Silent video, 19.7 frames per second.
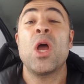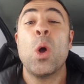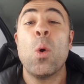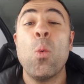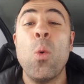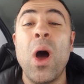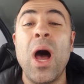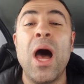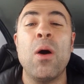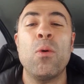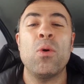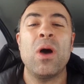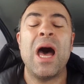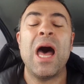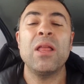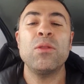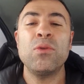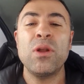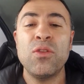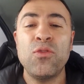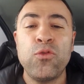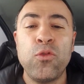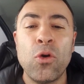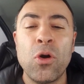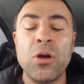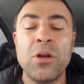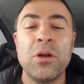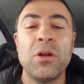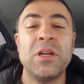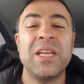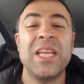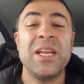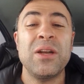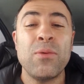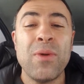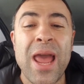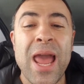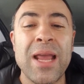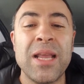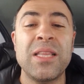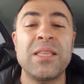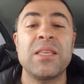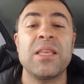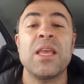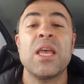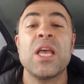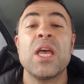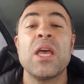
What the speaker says: Wow, 114 ranked